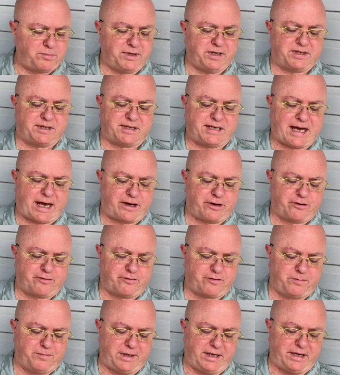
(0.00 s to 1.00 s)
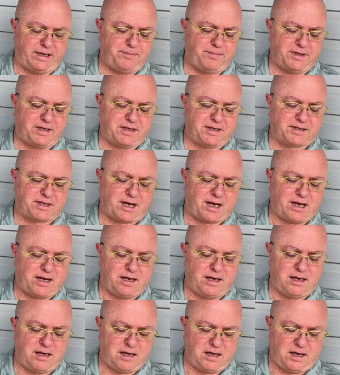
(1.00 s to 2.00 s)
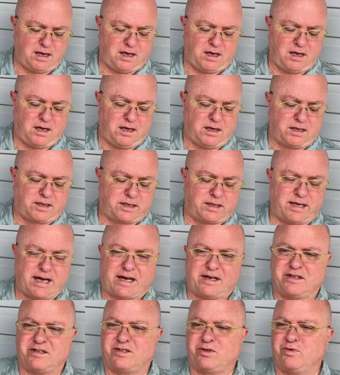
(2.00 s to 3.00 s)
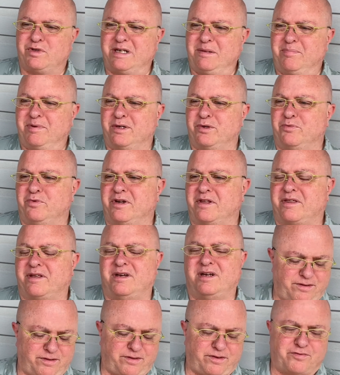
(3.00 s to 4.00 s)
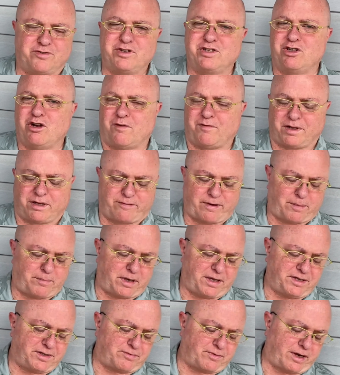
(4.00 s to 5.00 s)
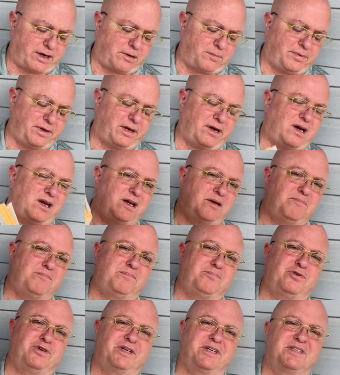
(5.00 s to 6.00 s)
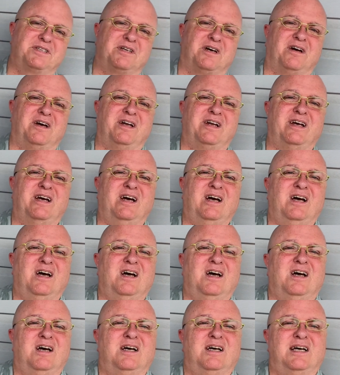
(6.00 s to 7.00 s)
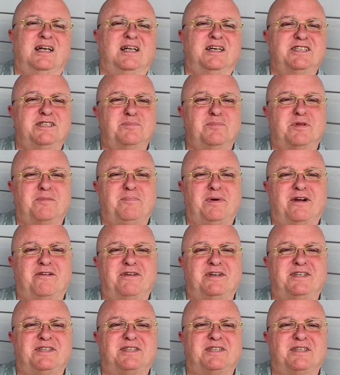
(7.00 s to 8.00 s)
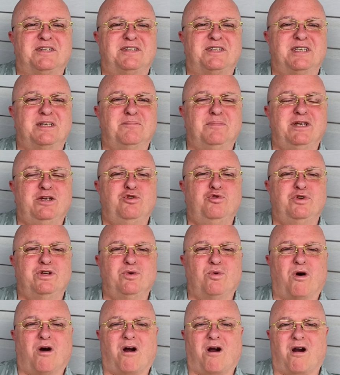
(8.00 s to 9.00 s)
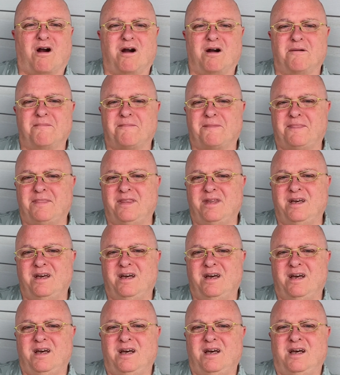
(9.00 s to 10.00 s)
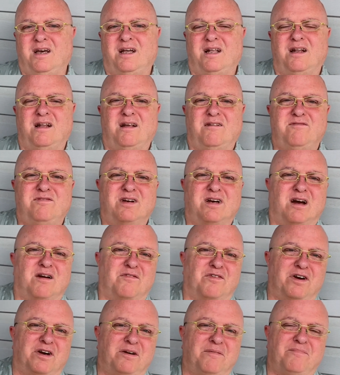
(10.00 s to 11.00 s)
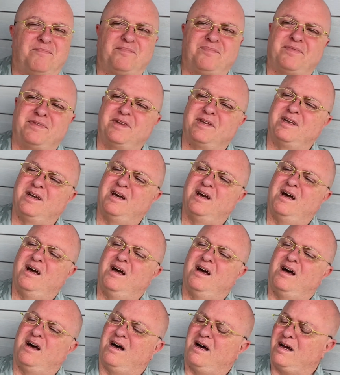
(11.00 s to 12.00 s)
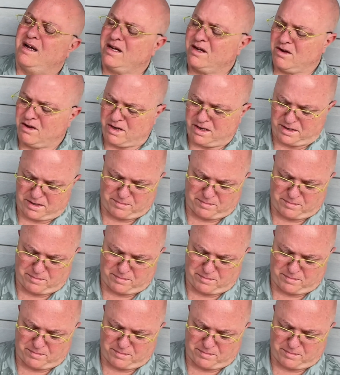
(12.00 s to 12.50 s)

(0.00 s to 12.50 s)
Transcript: bit sadder for me because I connected so deeply with the first novel I read by this writer, but I am putting aside Elizabeth Berridge's Sing Me Who You Are. Love the cover. I got